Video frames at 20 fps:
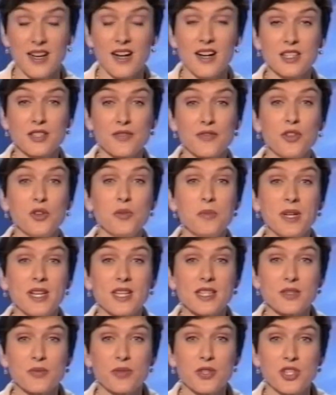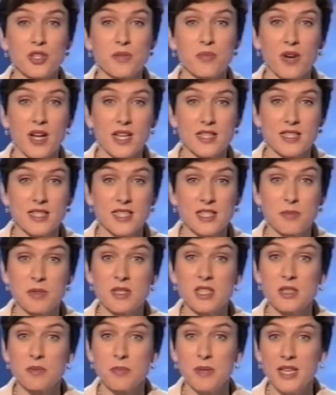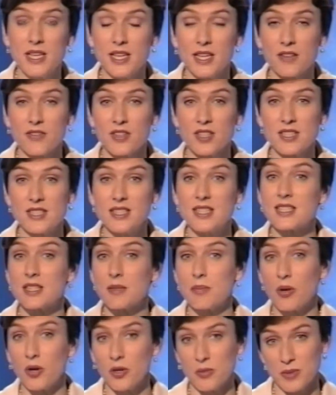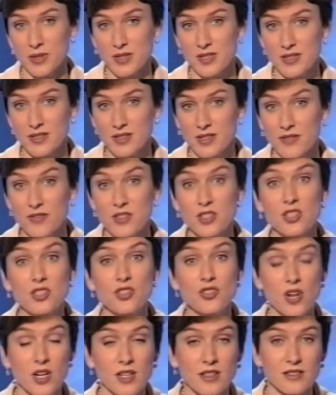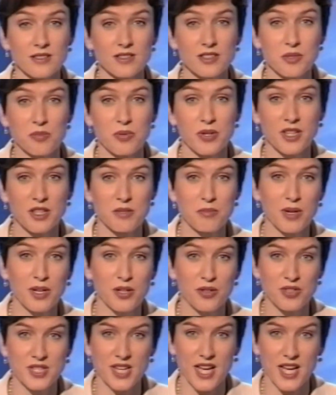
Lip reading: last few minutes, Richard Branson has been speaking of his disappointment and of the struggle to bring the balloon